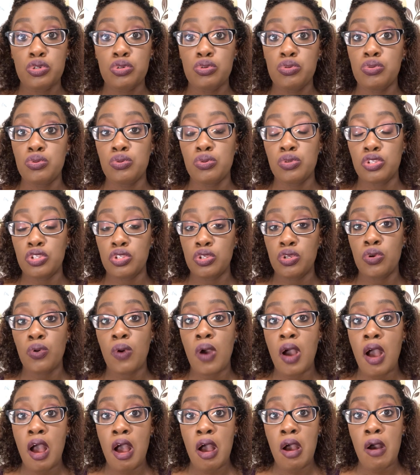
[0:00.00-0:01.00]
to
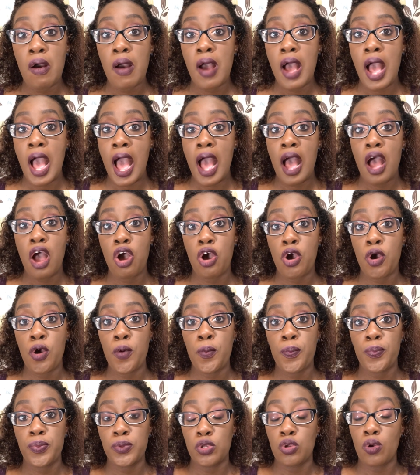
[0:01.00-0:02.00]
you all. I
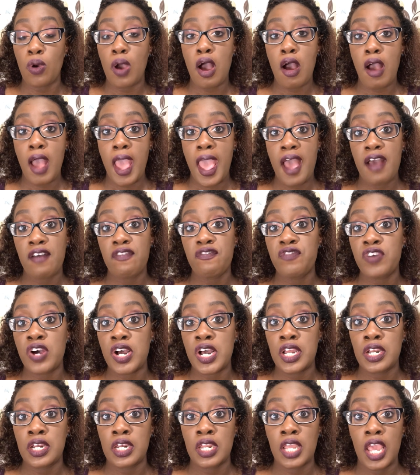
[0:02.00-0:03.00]
hope you all have
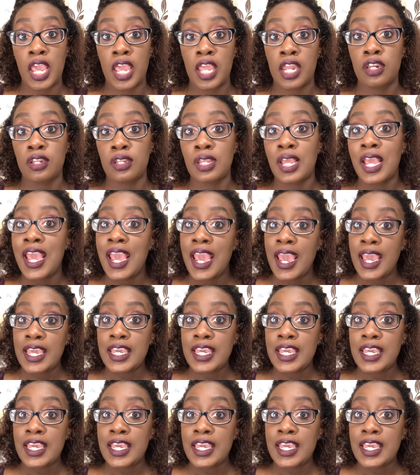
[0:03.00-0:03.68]
fun in